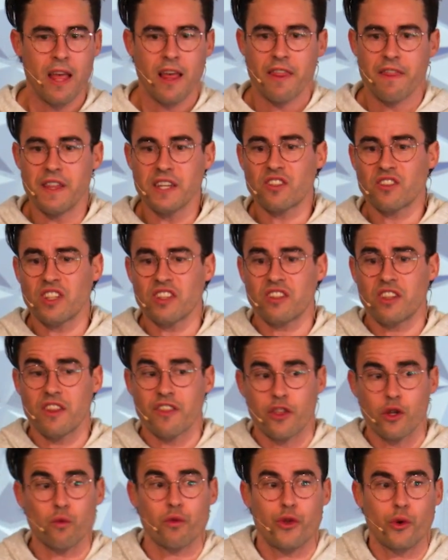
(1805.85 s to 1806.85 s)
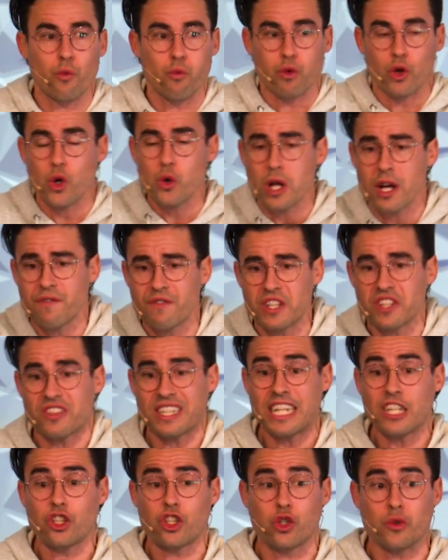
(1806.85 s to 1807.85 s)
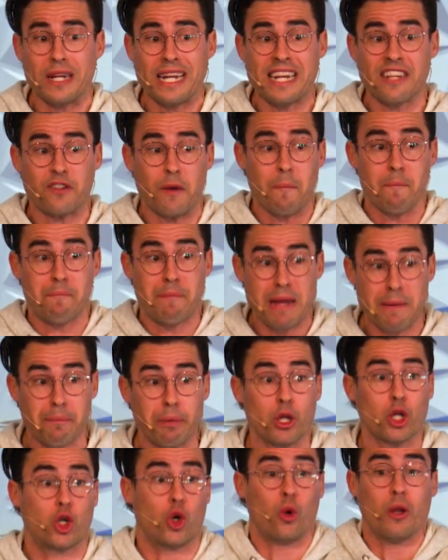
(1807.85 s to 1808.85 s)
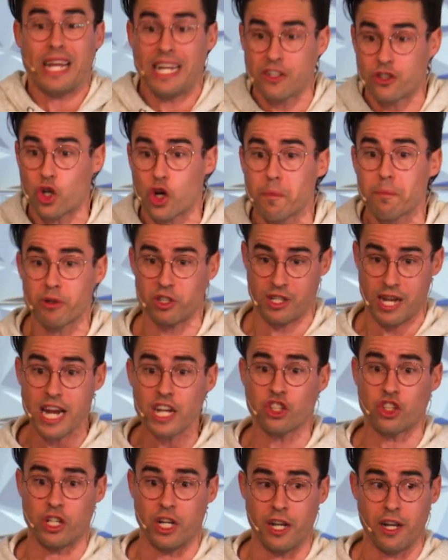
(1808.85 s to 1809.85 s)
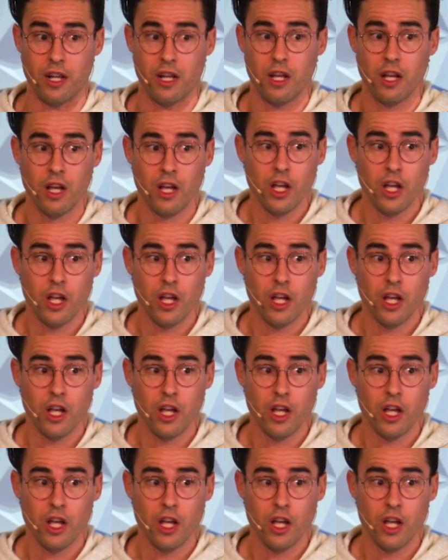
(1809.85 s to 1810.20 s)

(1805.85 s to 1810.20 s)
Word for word: This isn't the, the root of this issue is biblical interpretation.